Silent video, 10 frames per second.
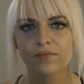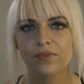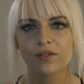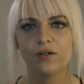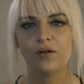
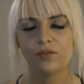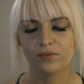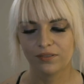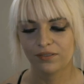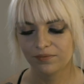If that's
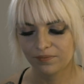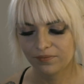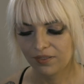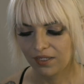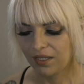okay, if
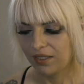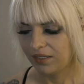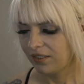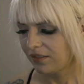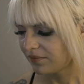you don't
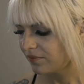mind.